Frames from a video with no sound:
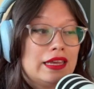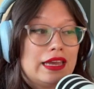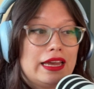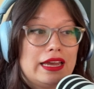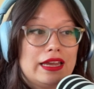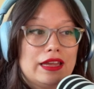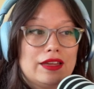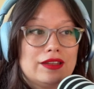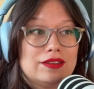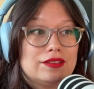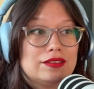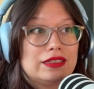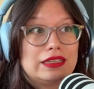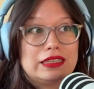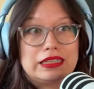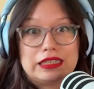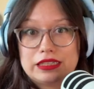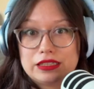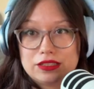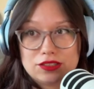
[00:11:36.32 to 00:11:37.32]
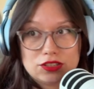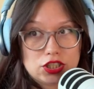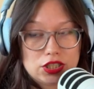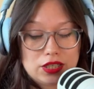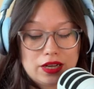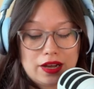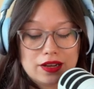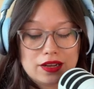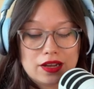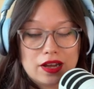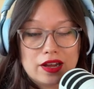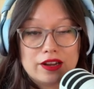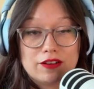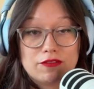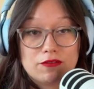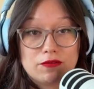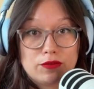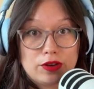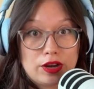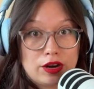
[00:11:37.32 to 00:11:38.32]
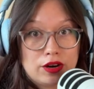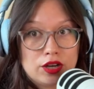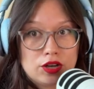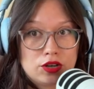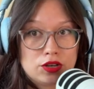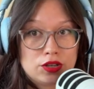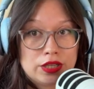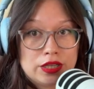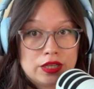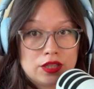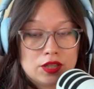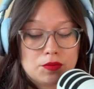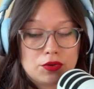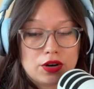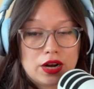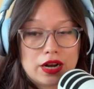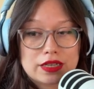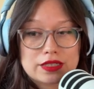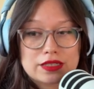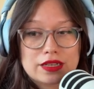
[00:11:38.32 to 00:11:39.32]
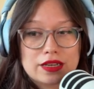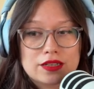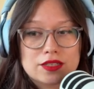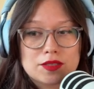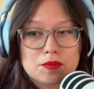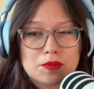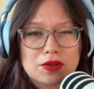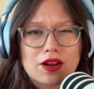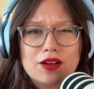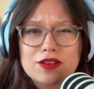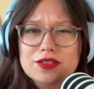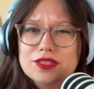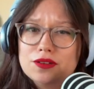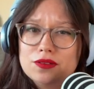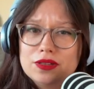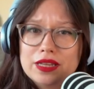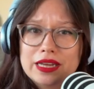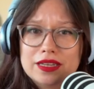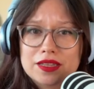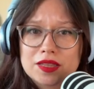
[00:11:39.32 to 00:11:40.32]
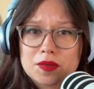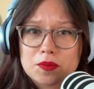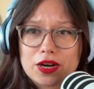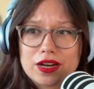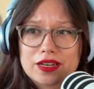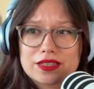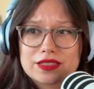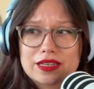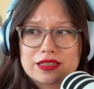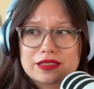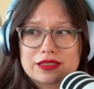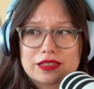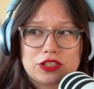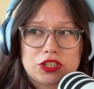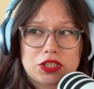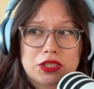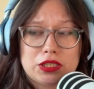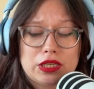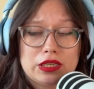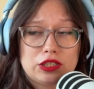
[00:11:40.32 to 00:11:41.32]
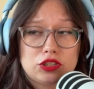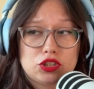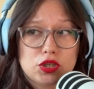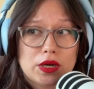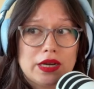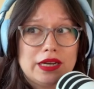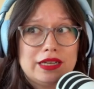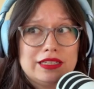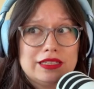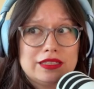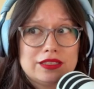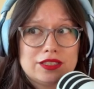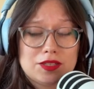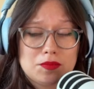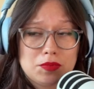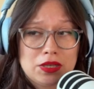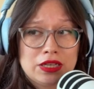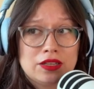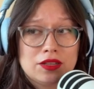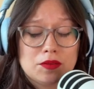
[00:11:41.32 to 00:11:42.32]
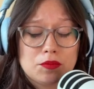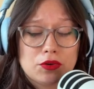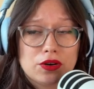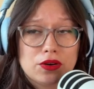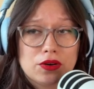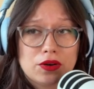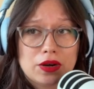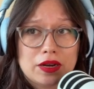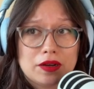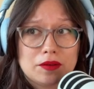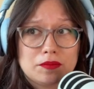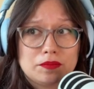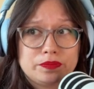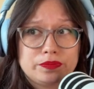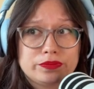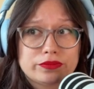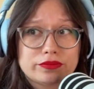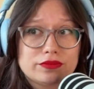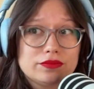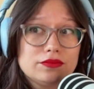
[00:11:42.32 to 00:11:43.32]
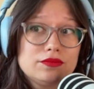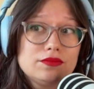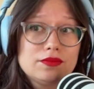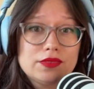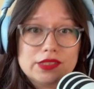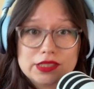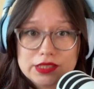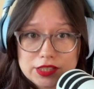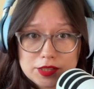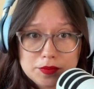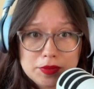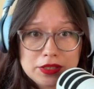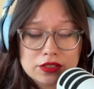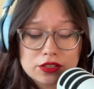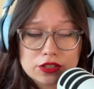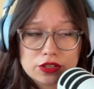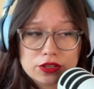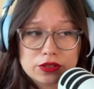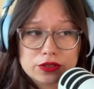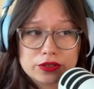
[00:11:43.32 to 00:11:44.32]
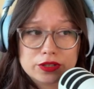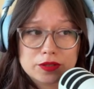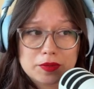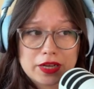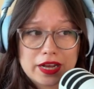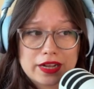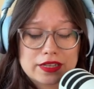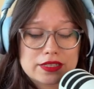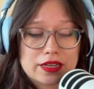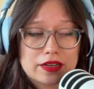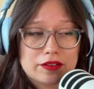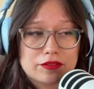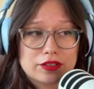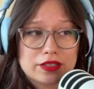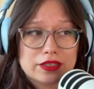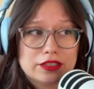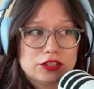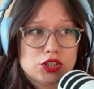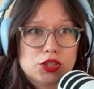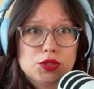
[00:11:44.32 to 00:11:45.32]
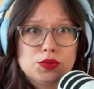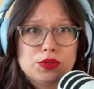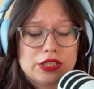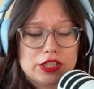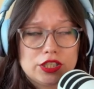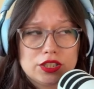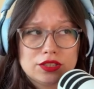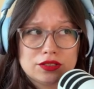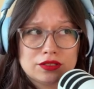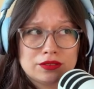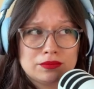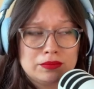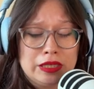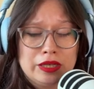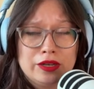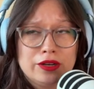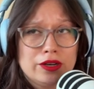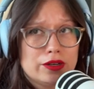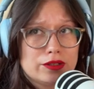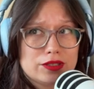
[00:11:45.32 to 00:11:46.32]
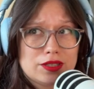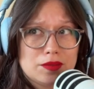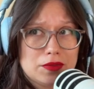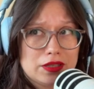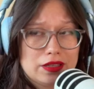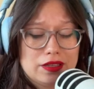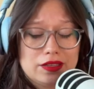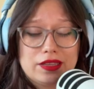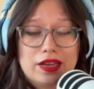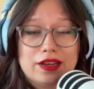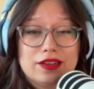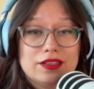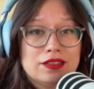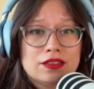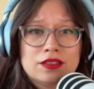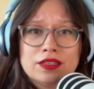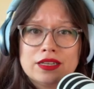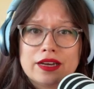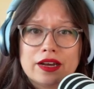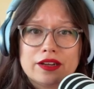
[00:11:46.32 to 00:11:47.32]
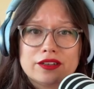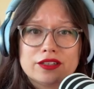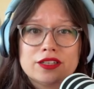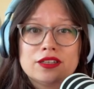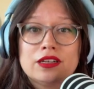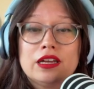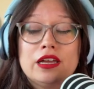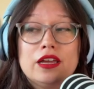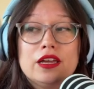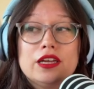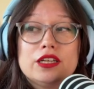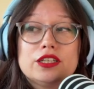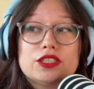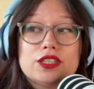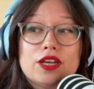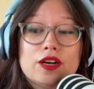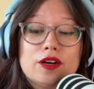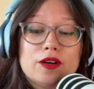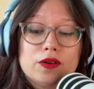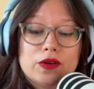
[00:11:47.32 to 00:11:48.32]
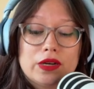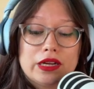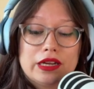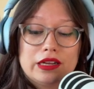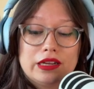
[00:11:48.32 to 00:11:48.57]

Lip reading: and she got cut very early in the process, but also late in the process because she like trained to be in the program to be in the girl group Cat's Eye for like 2 years or something like that, and then they cut her. So